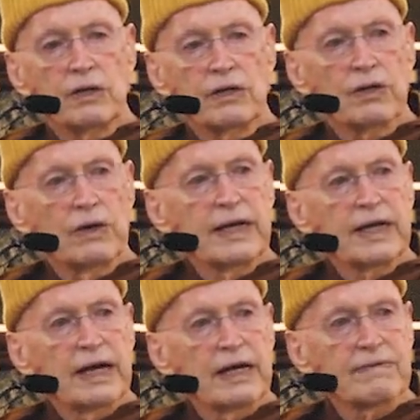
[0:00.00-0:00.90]
So he
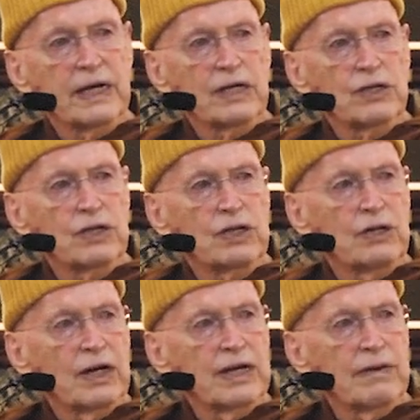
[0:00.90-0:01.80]
kind of
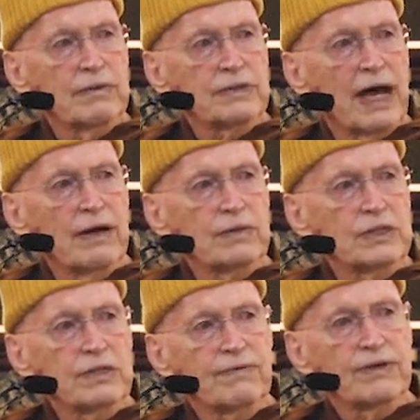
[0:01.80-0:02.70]
understood. I
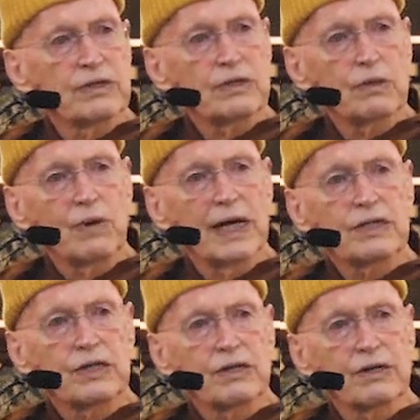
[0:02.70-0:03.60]
was the first
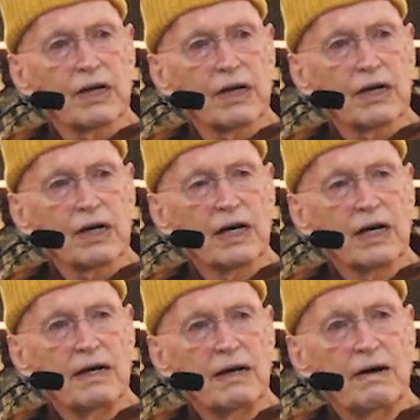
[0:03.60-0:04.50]
Westerner
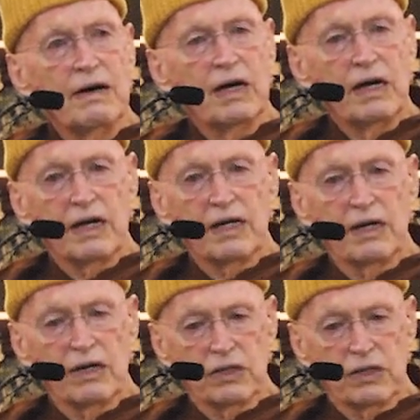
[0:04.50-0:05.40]

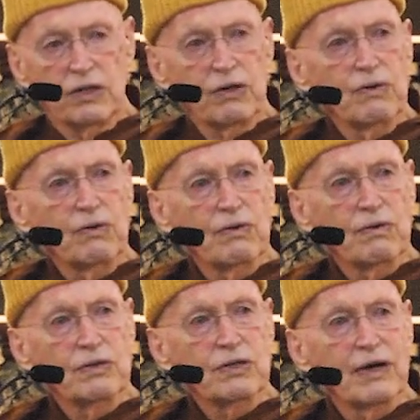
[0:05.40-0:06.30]

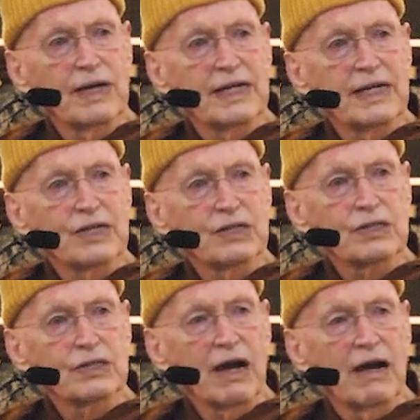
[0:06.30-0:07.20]
to join
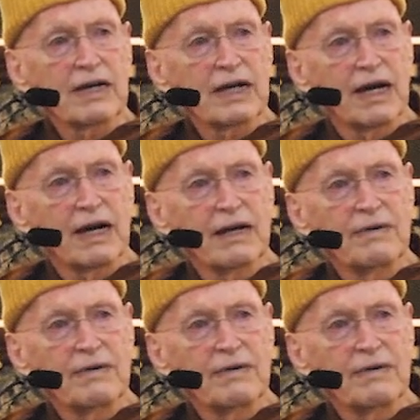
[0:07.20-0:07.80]
his Sangha.